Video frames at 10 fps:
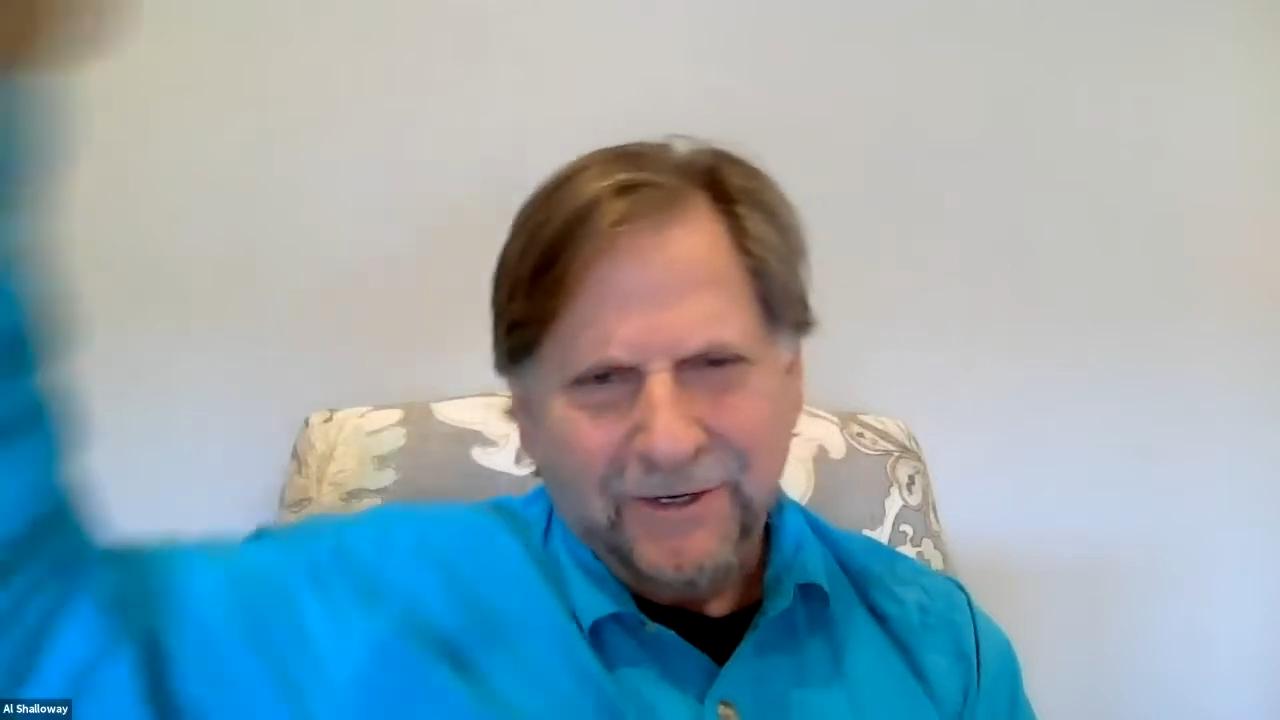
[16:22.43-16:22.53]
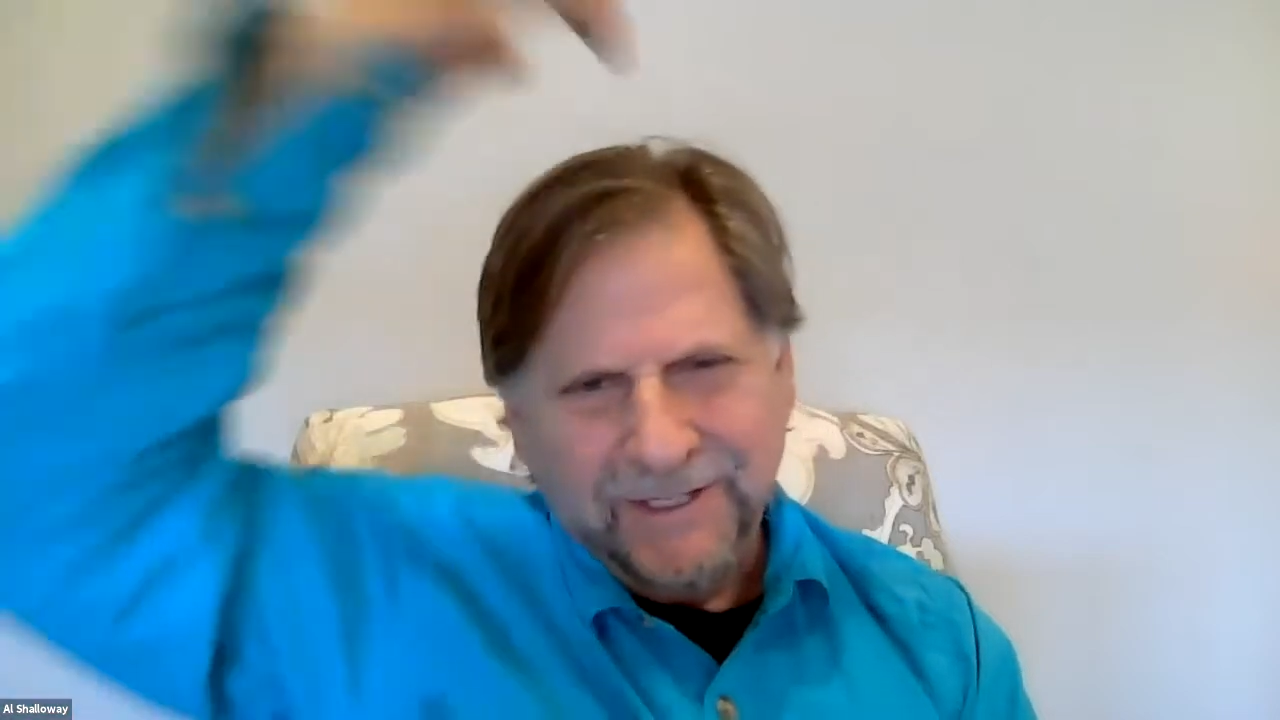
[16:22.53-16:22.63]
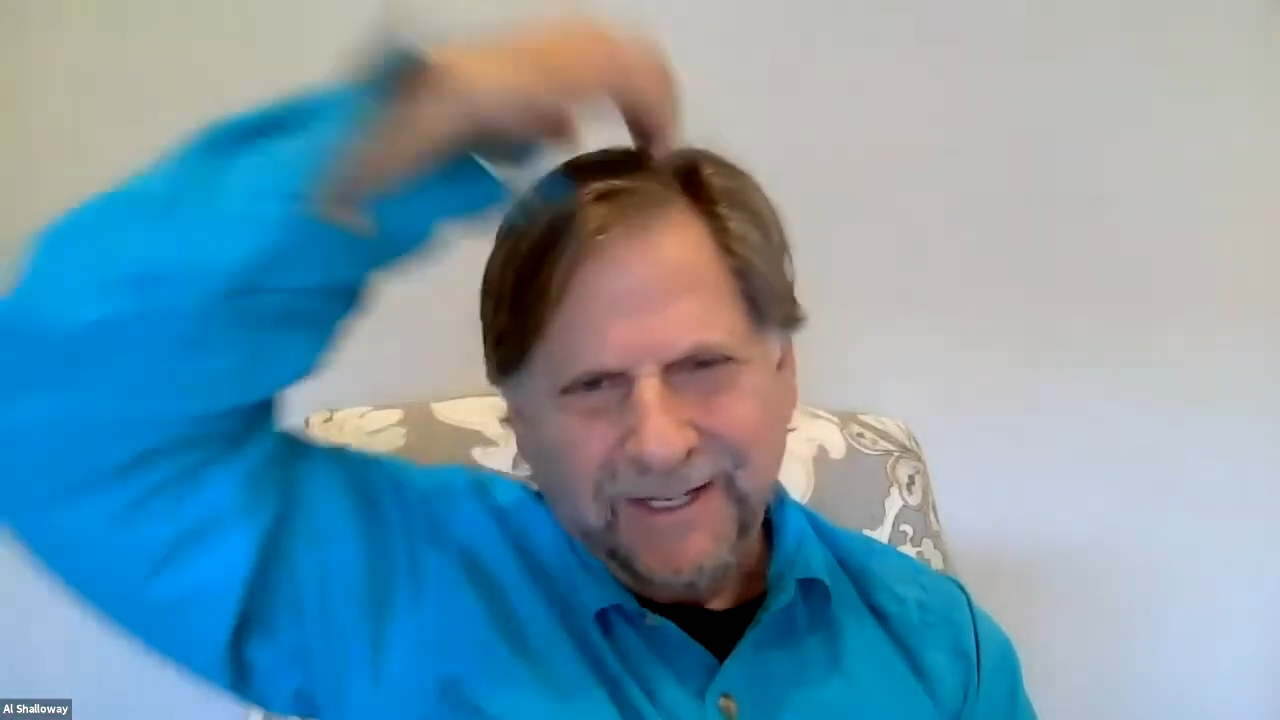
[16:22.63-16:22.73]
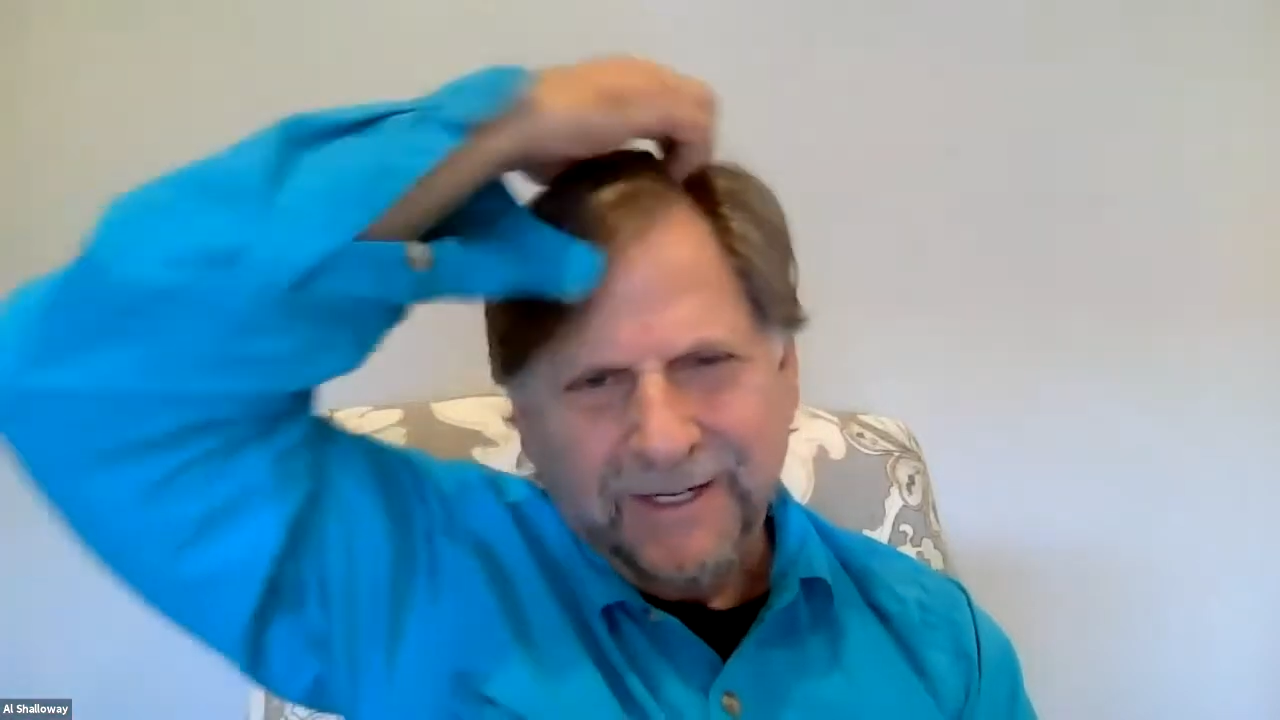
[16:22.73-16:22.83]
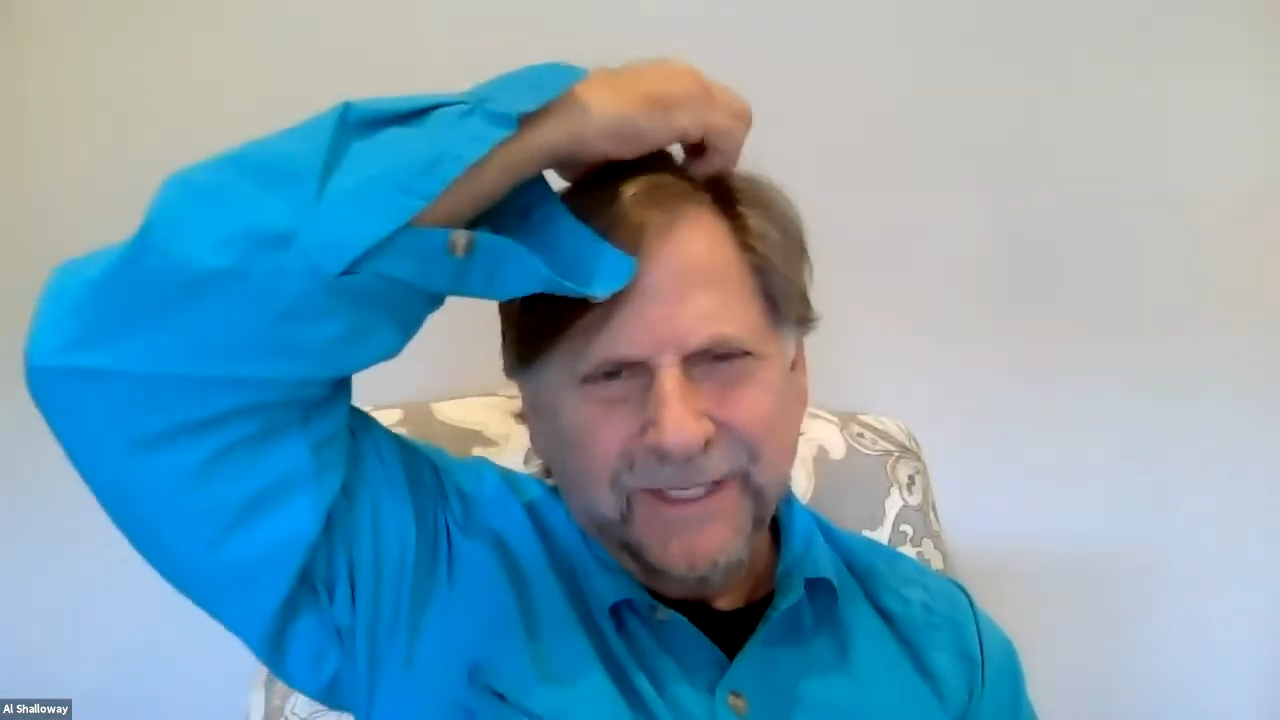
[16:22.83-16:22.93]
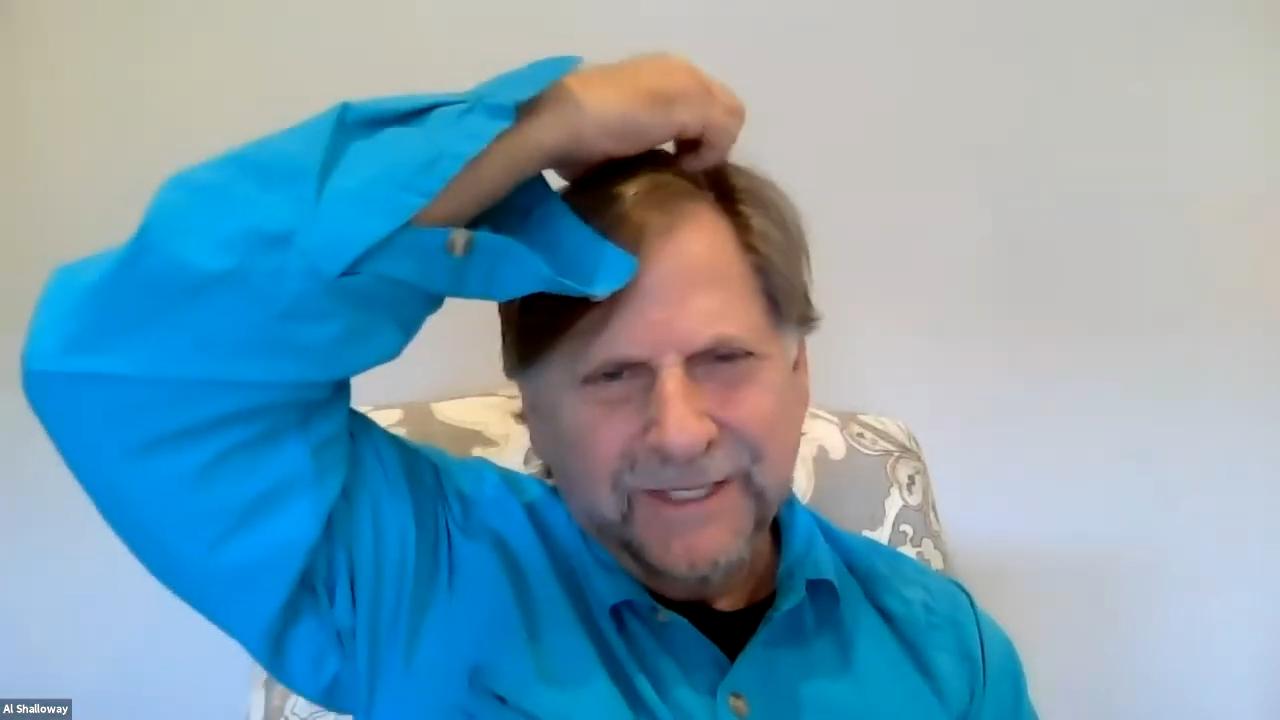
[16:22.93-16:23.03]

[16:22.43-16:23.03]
until I read